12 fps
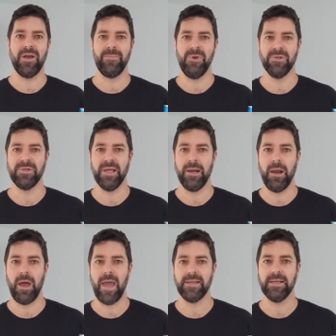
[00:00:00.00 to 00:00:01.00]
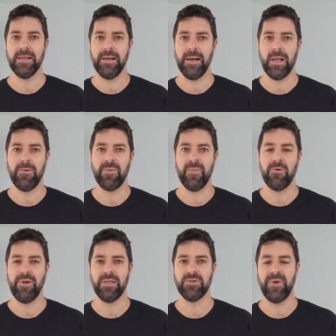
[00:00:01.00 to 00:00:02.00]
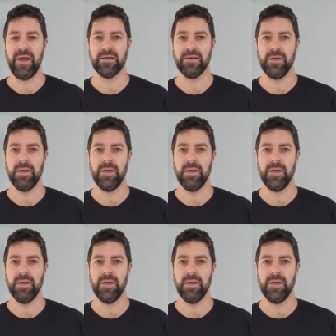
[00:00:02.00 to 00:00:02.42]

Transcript: I'm using a light liquid malt extract.